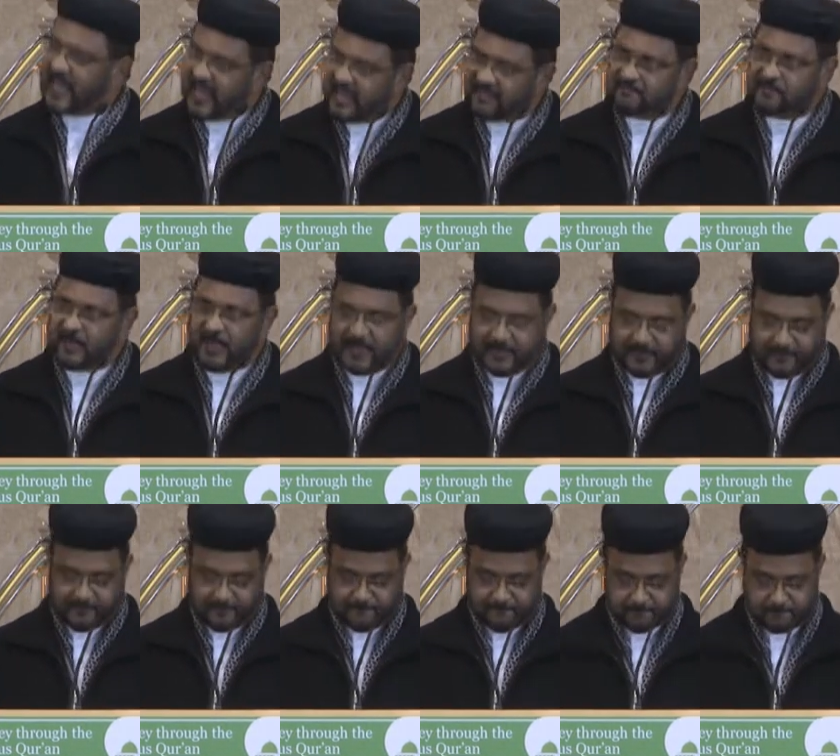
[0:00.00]
have
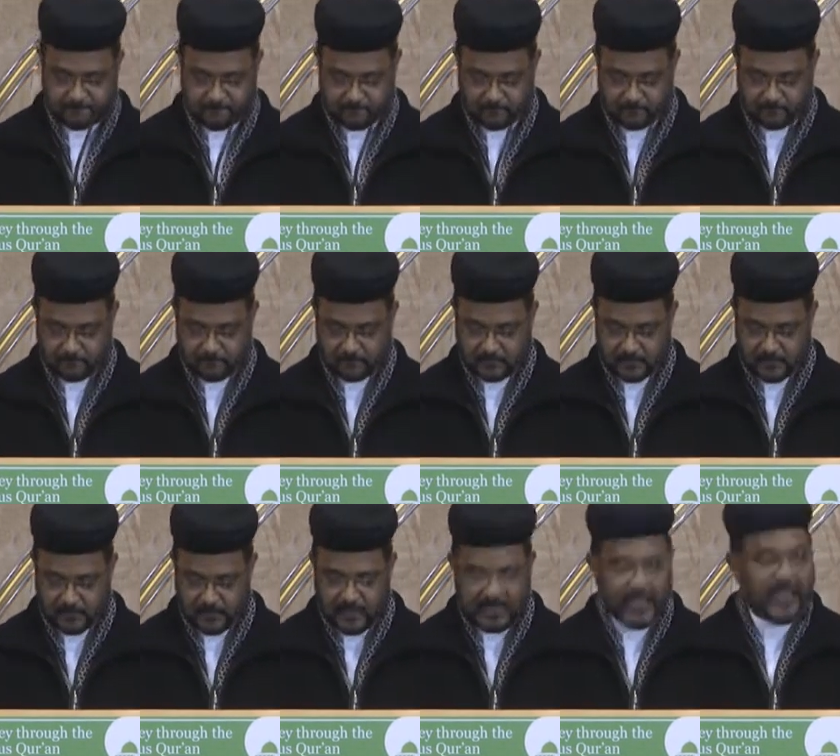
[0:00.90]
been
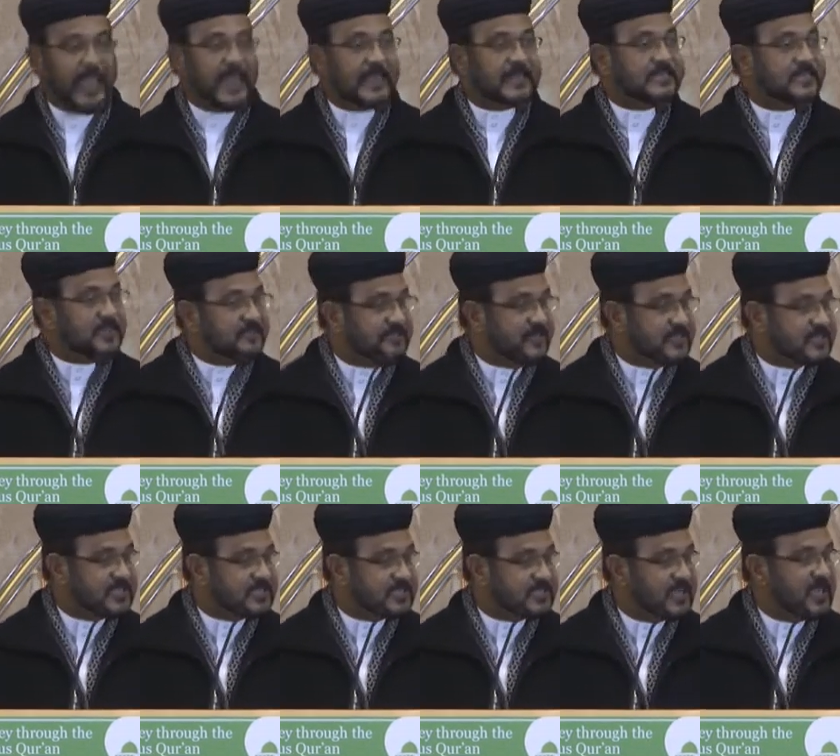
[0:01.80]
and
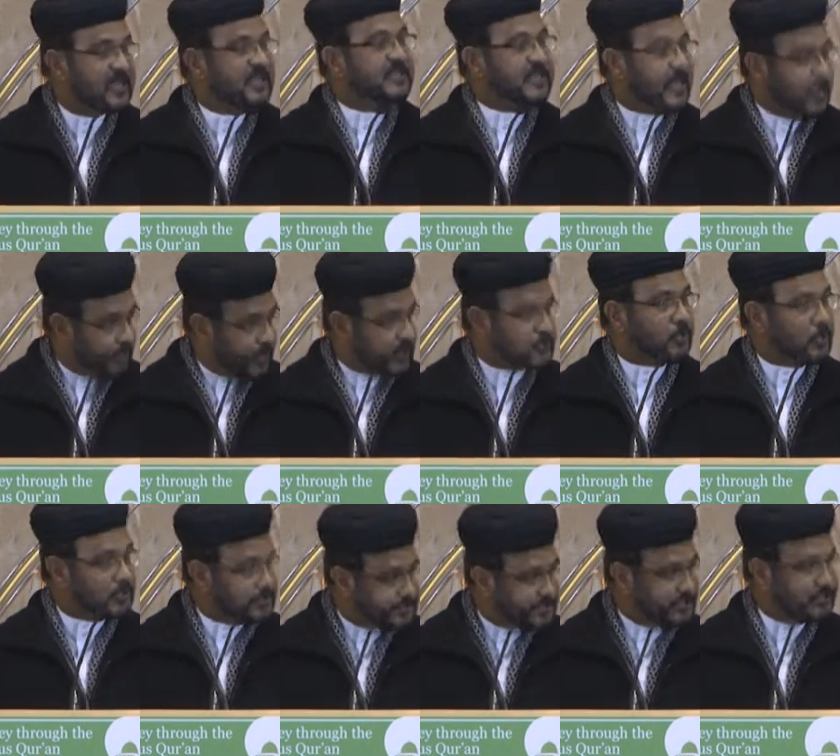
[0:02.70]
differences there will
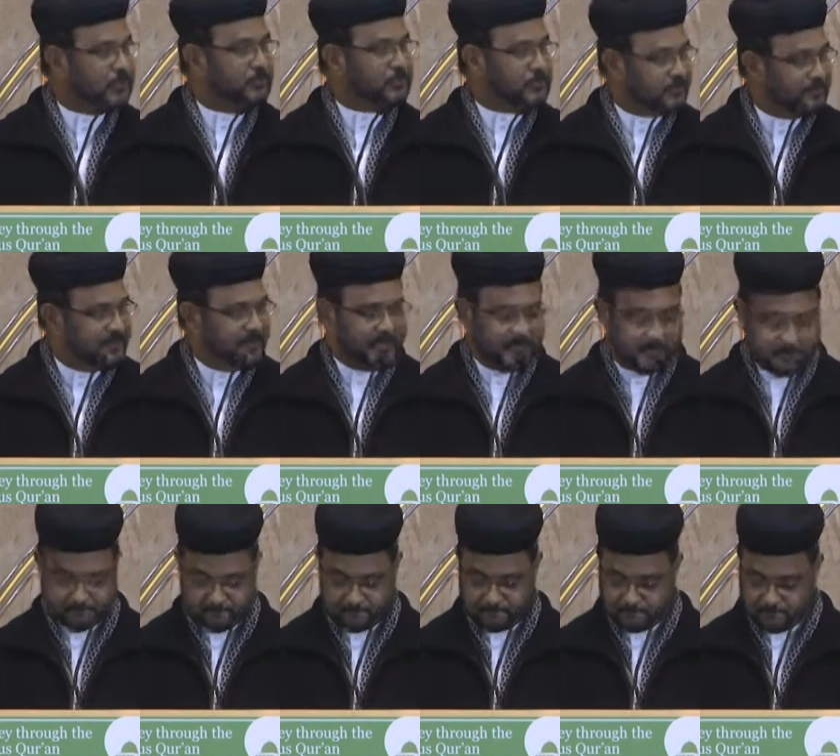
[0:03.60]
continue to be.
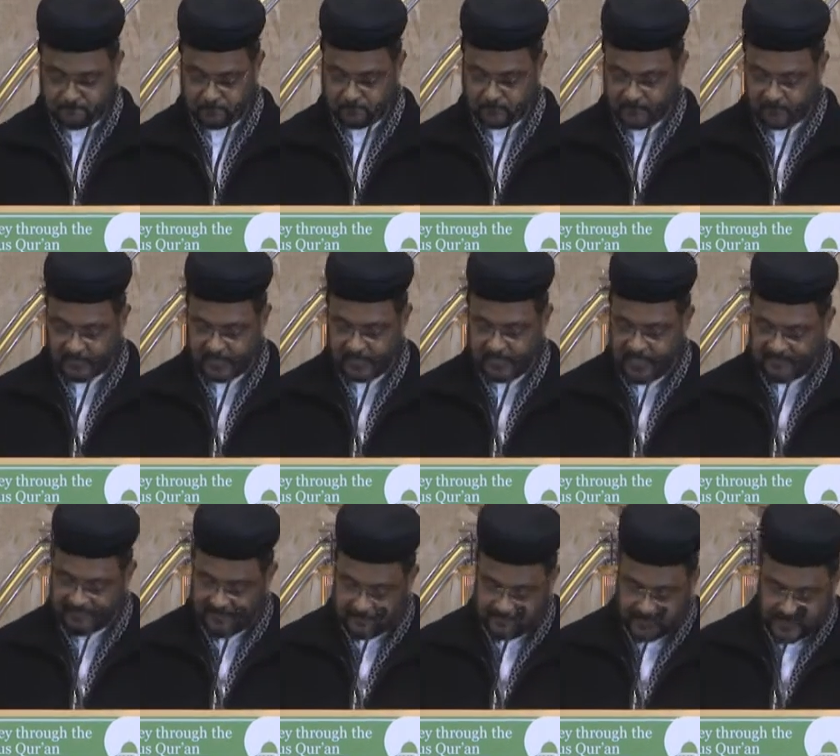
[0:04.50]

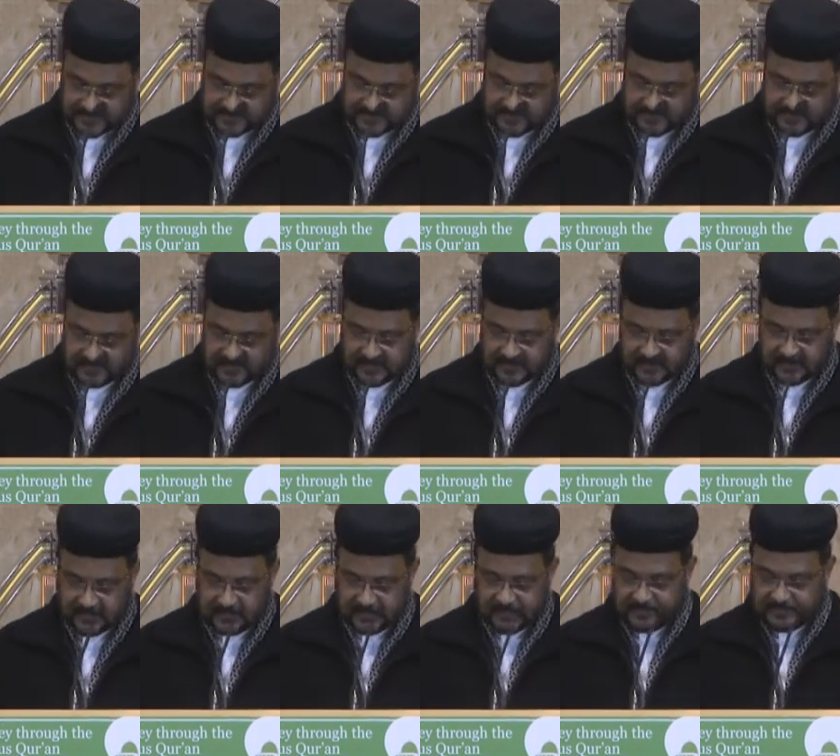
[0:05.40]
If a person
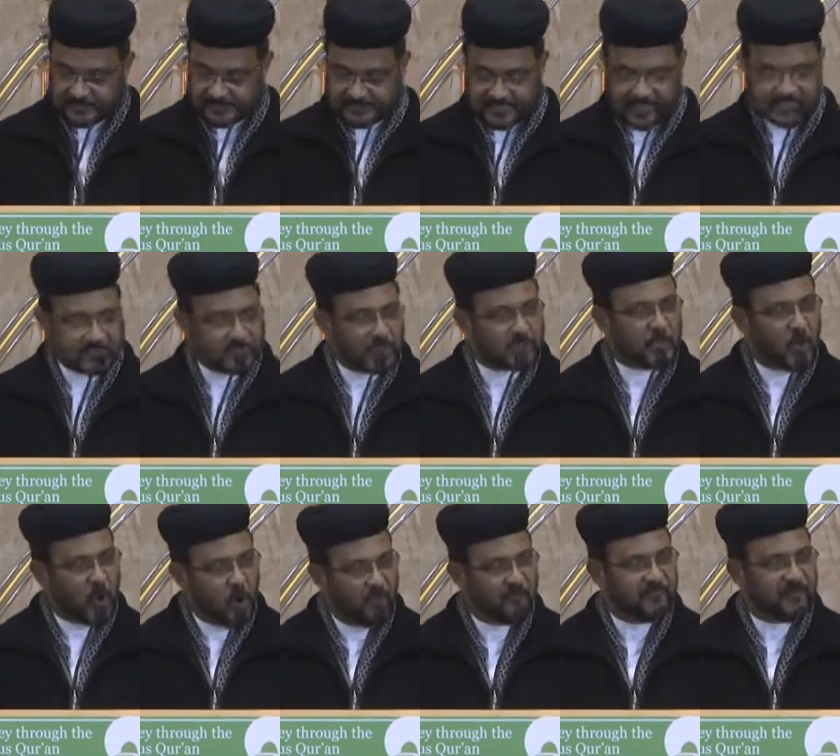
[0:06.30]
does not
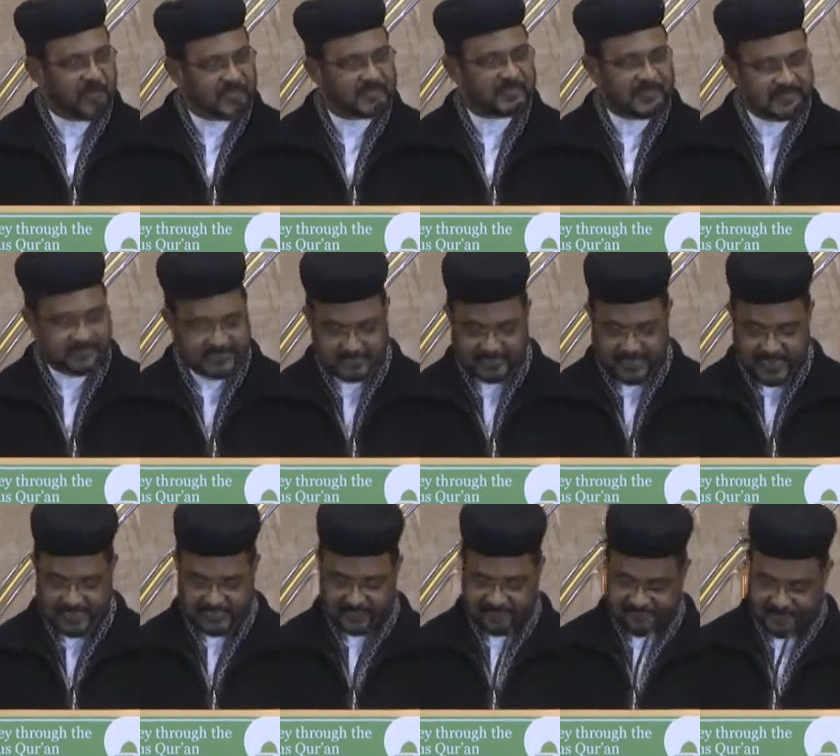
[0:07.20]
overtly
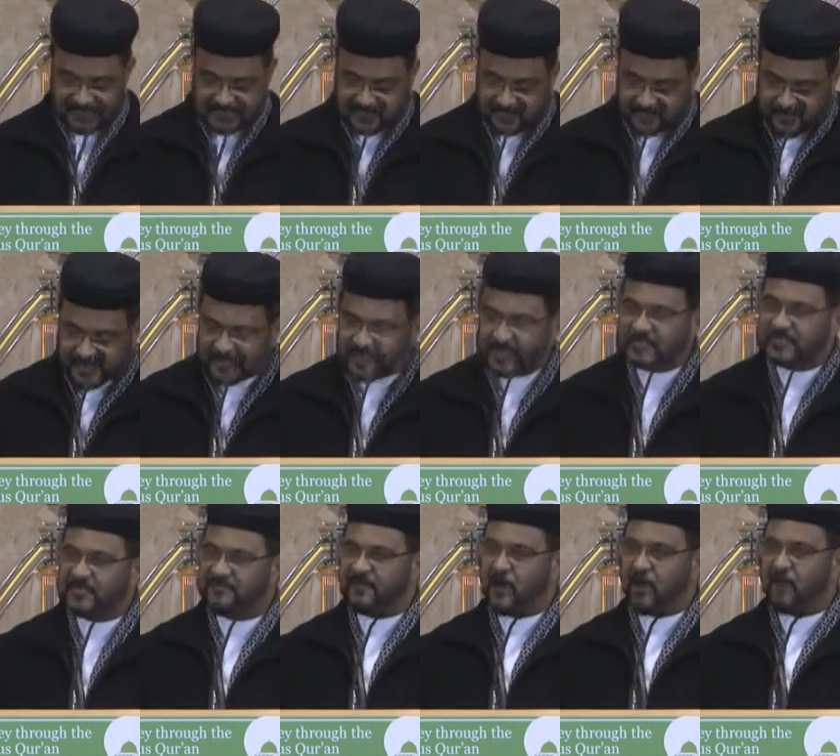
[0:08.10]
deny the
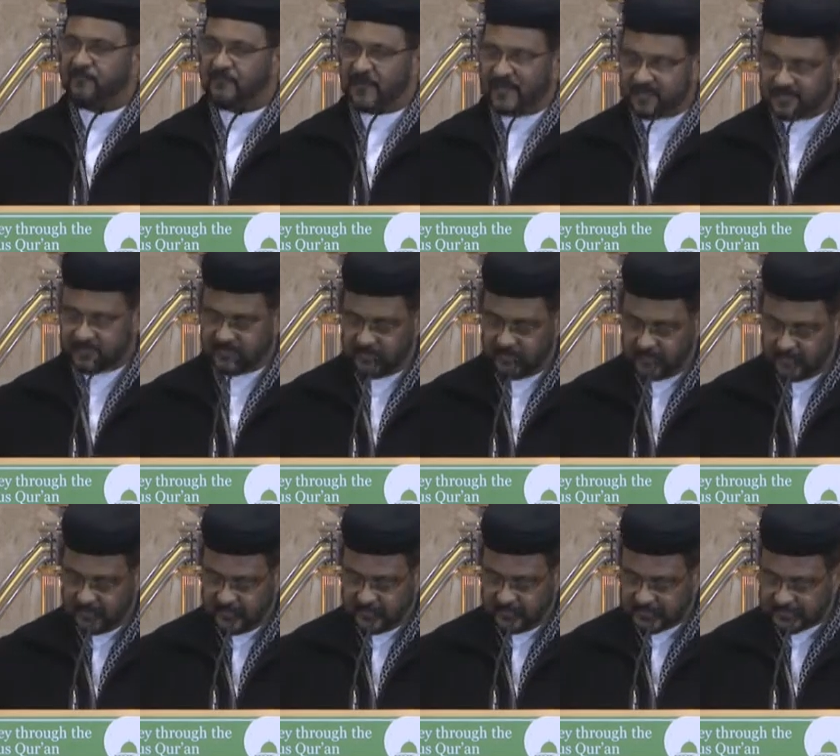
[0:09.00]
fundamentals of our faith,
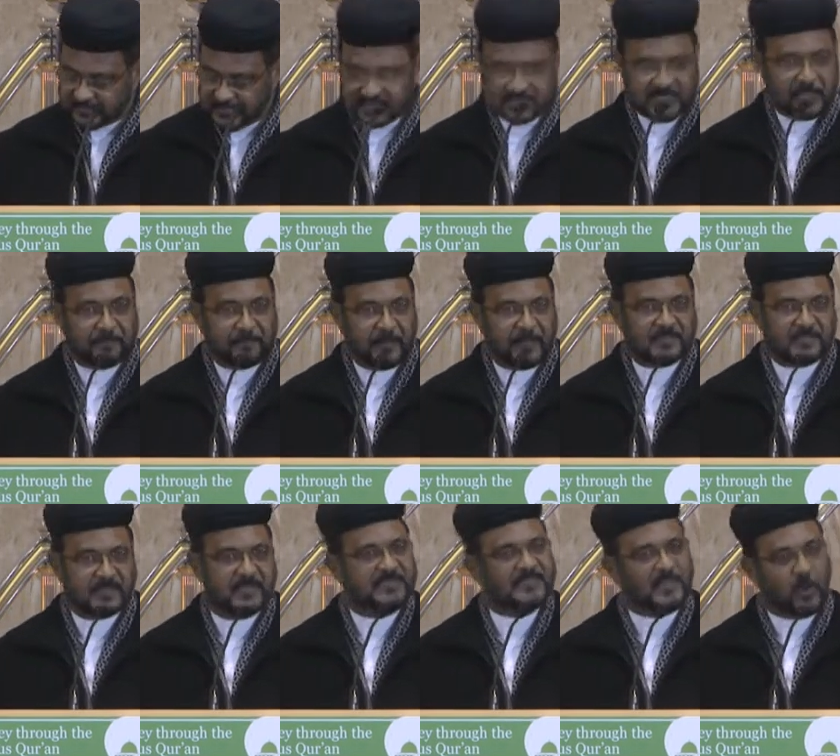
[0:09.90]
such a
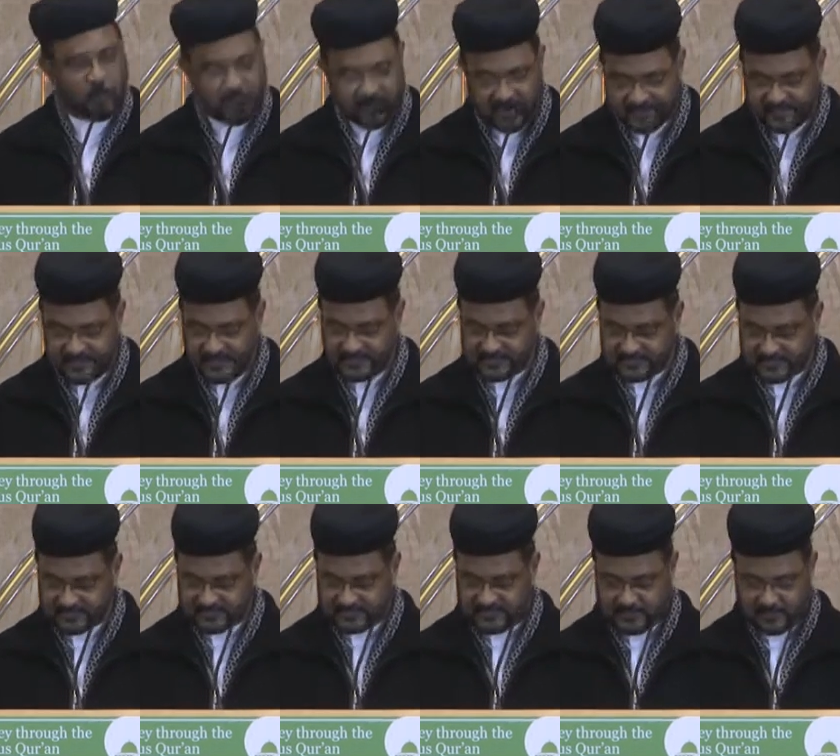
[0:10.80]
person is our brother and
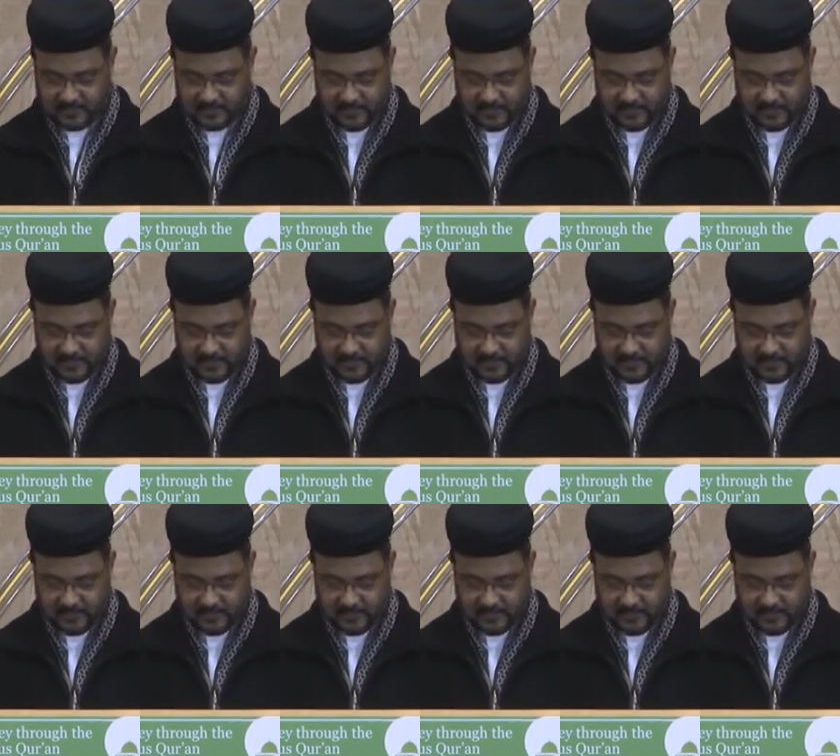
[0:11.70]
sister.